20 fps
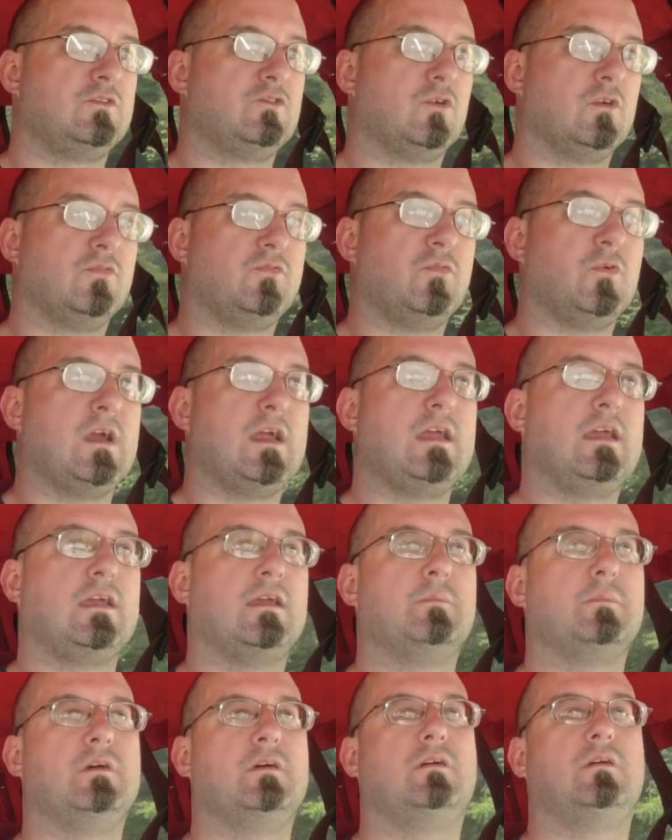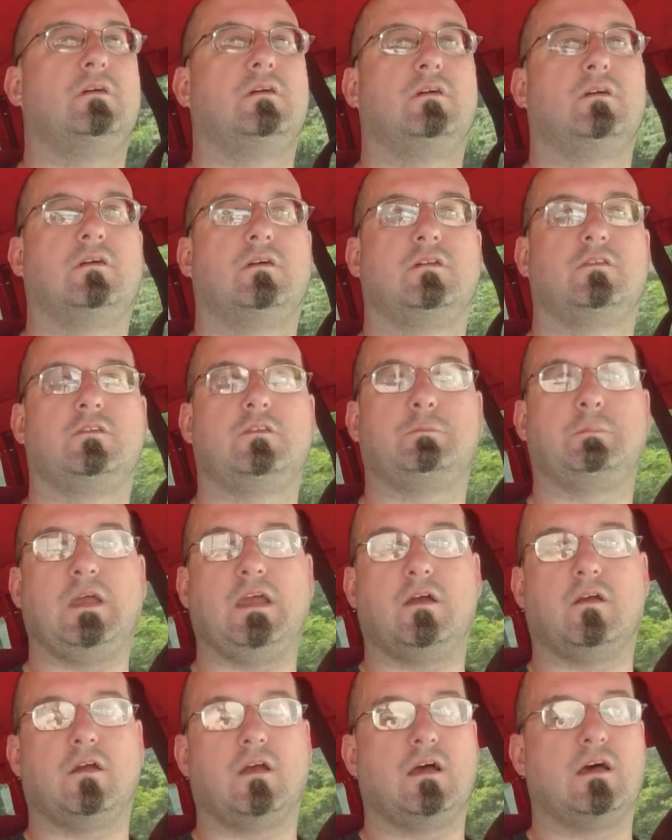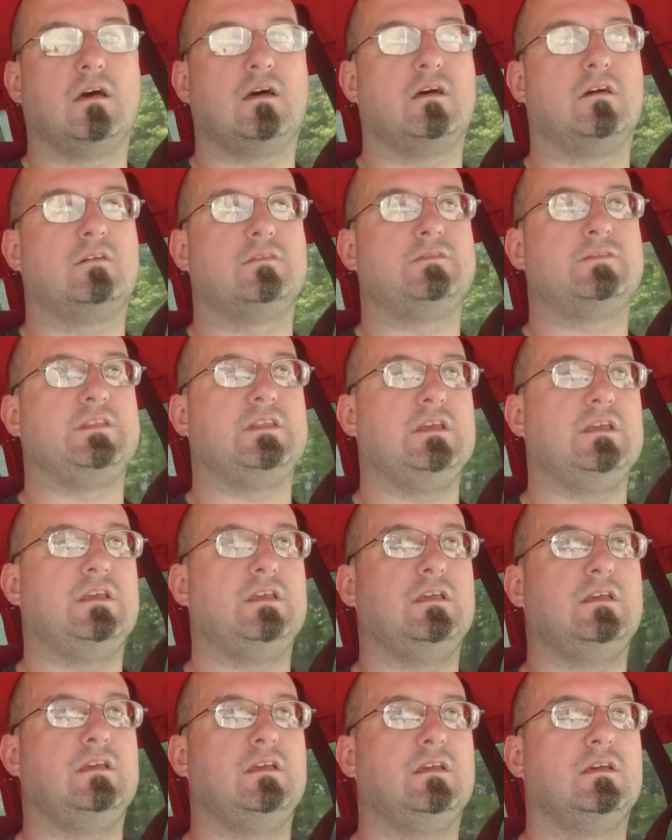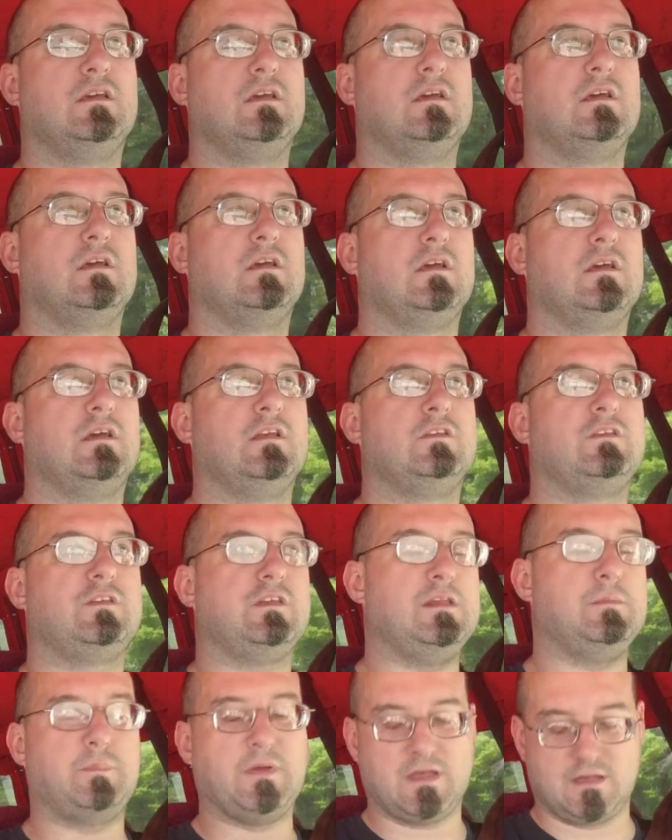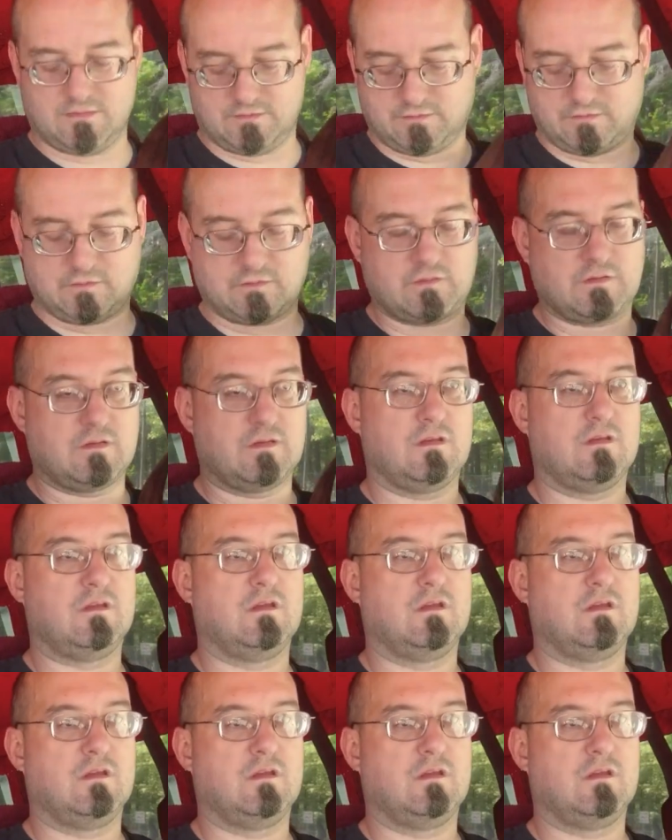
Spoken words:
door frame, spare of the seat belts,